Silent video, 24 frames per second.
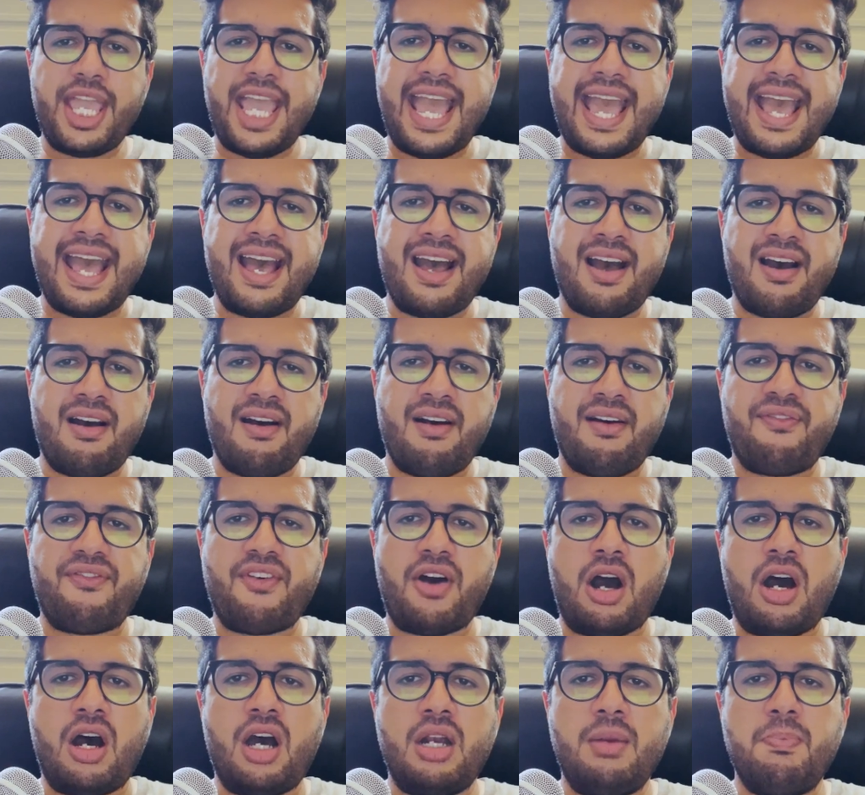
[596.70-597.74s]
have
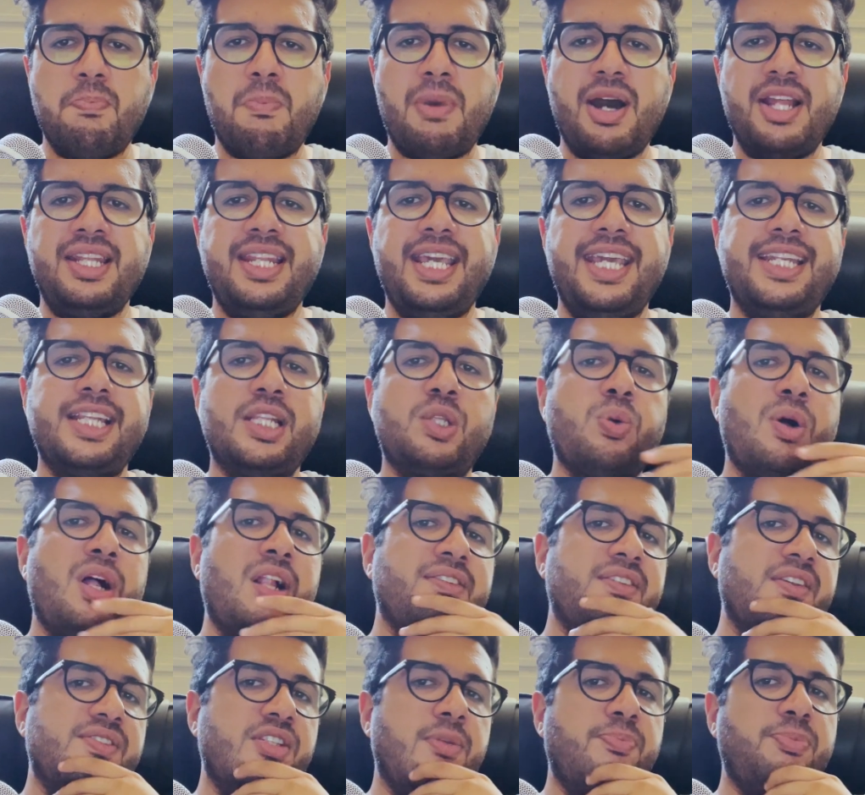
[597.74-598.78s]
on Monday the
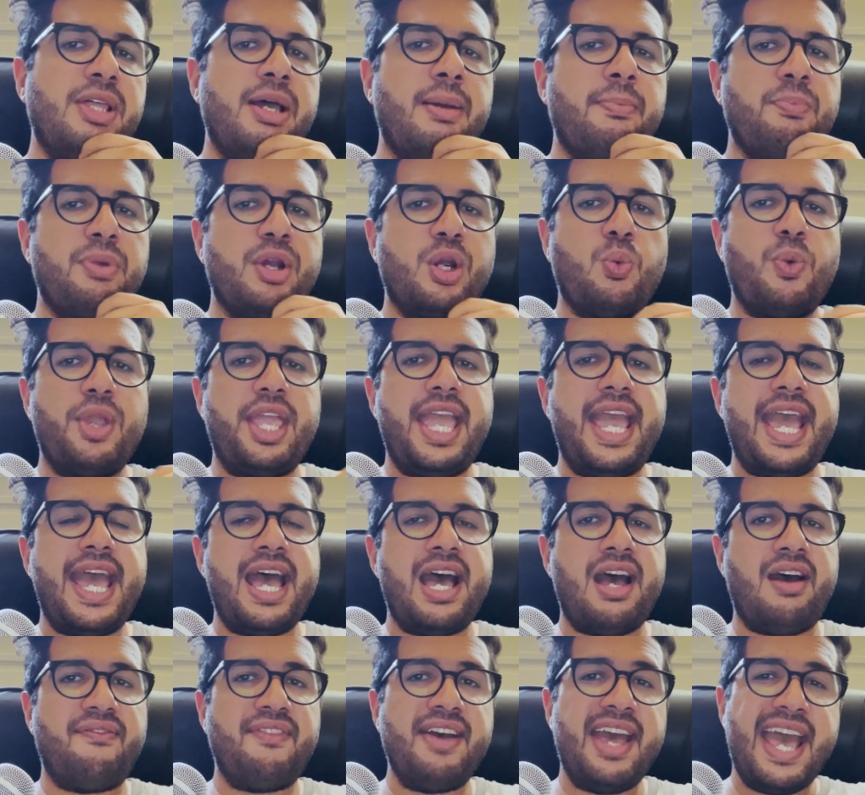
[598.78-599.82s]
12th of September, we
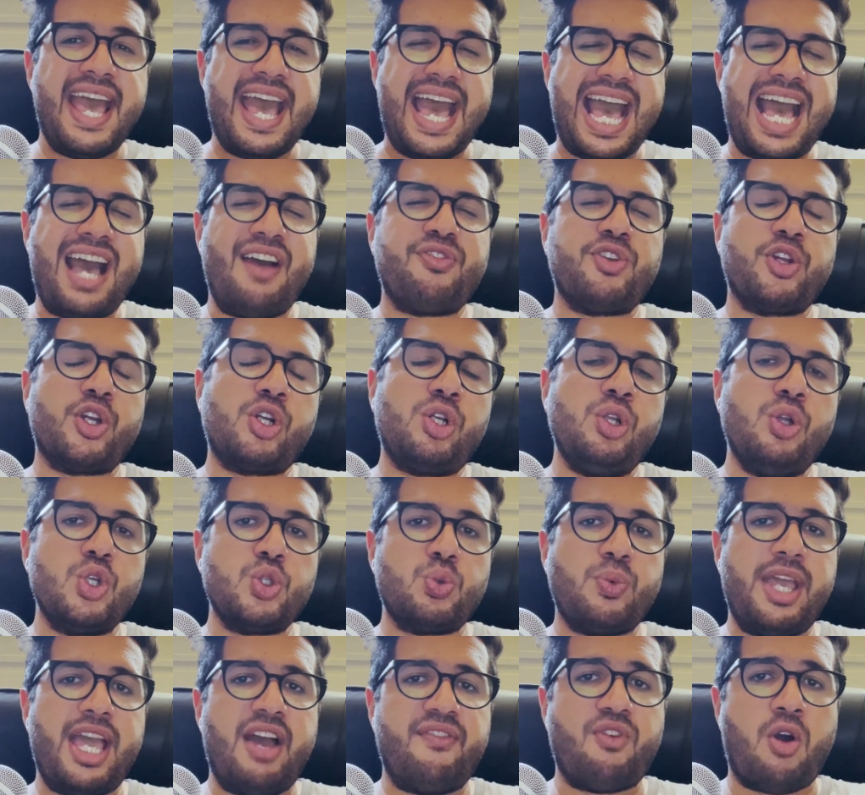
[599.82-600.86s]
have after close,
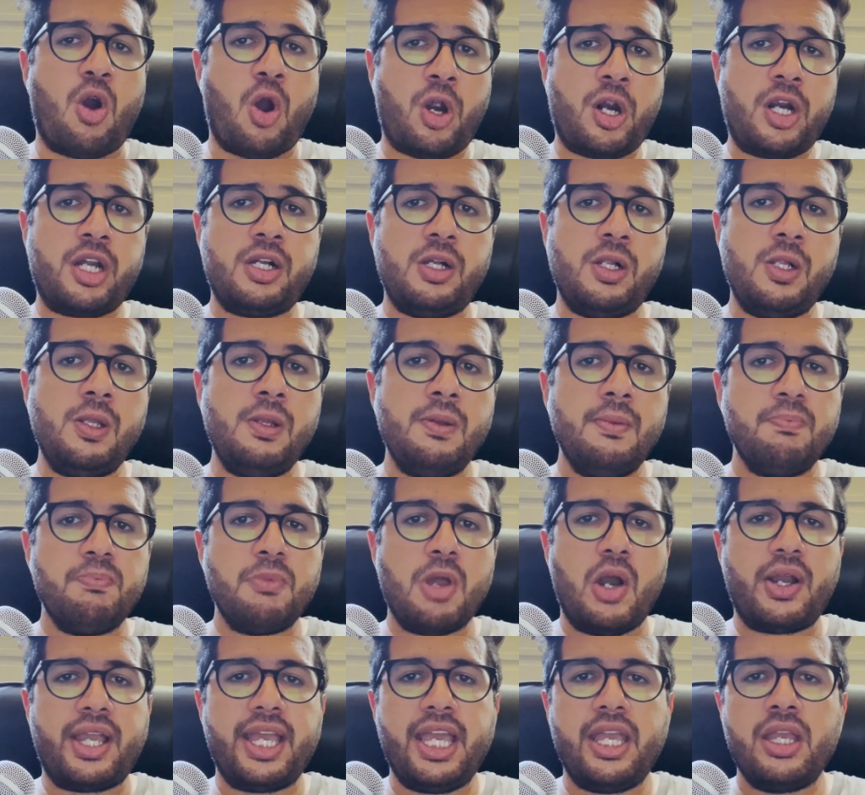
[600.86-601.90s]
we have Oracle.
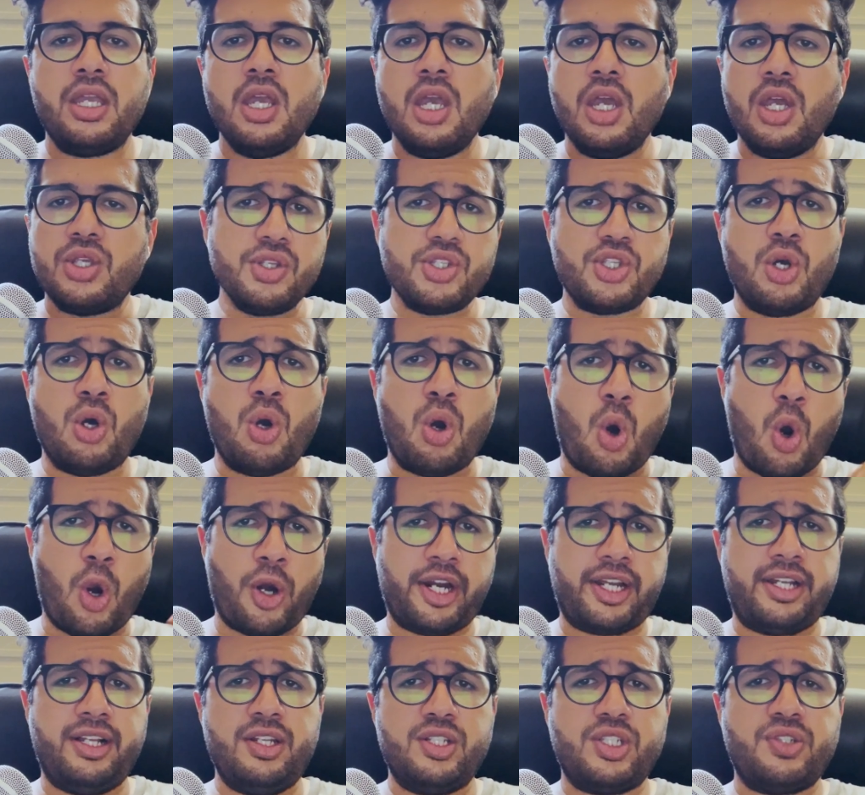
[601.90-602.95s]
Okay, so
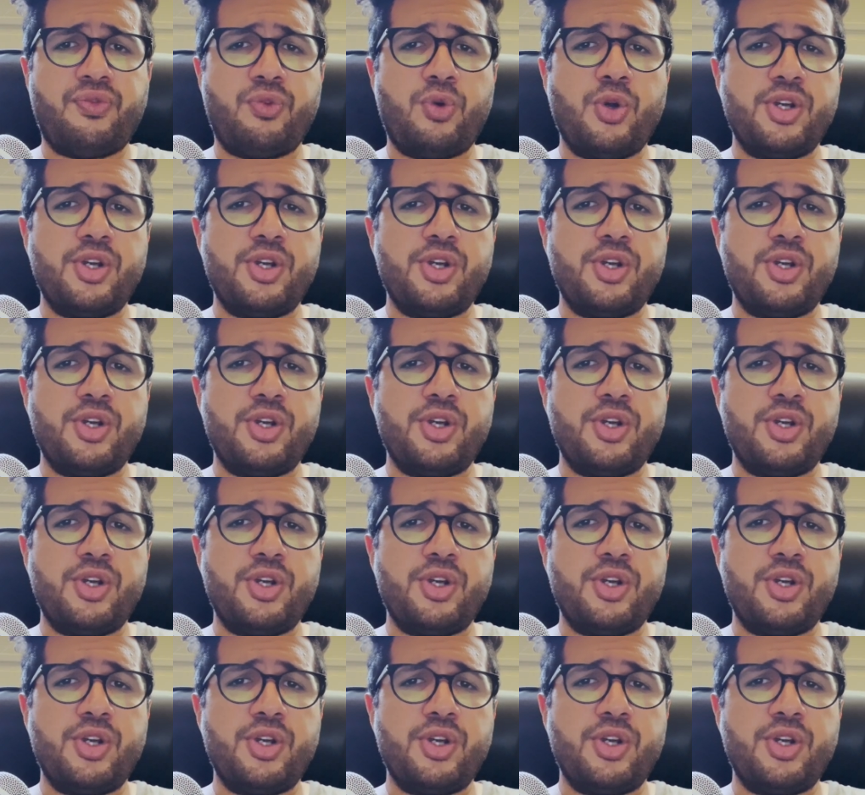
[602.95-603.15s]
Oracle is of